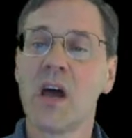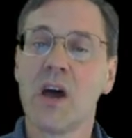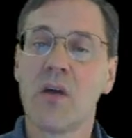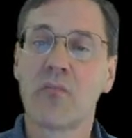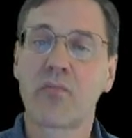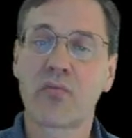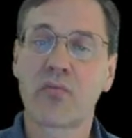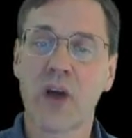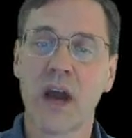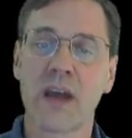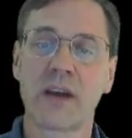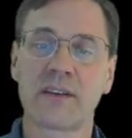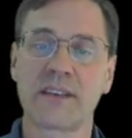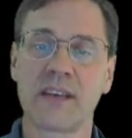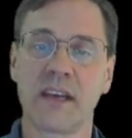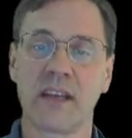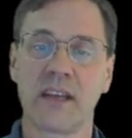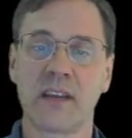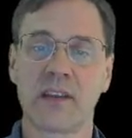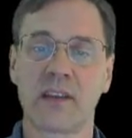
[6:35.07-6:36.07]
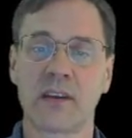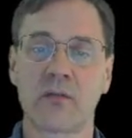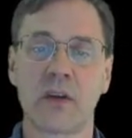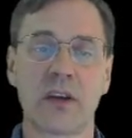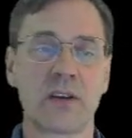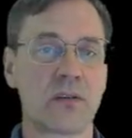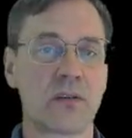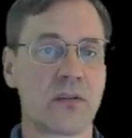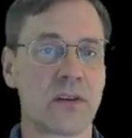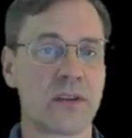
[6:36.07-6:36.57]
prior to any
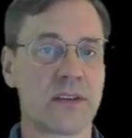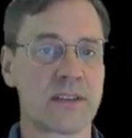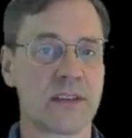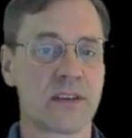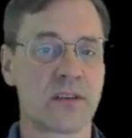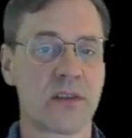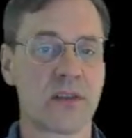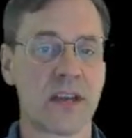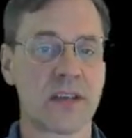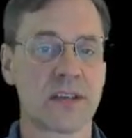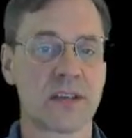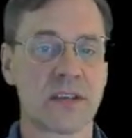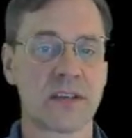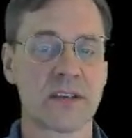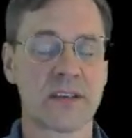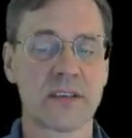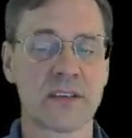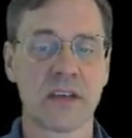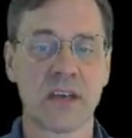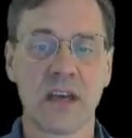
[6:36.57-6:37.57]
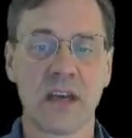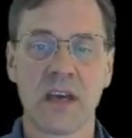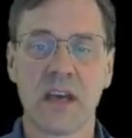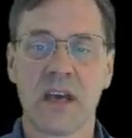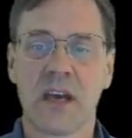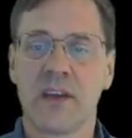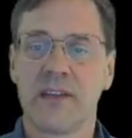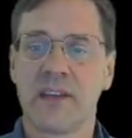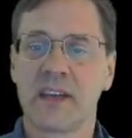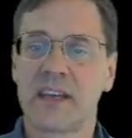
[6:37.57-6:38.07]
theoretical considerations.
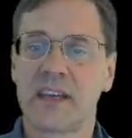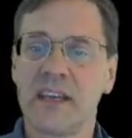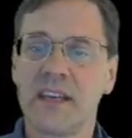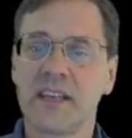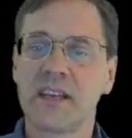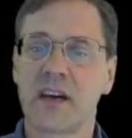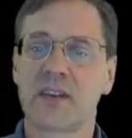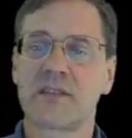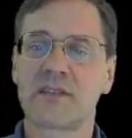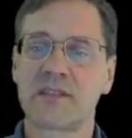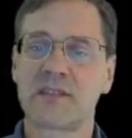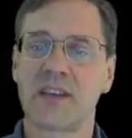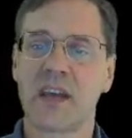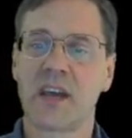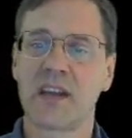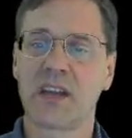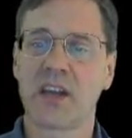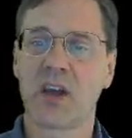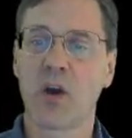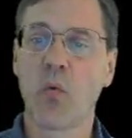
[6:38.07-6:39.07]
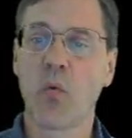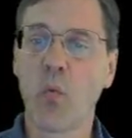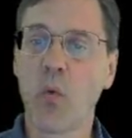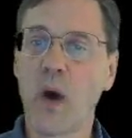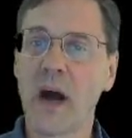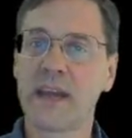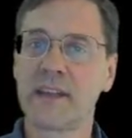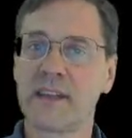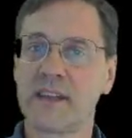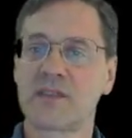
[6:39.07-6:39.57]
The key to understanding
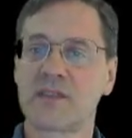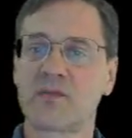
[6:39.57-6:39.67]
why these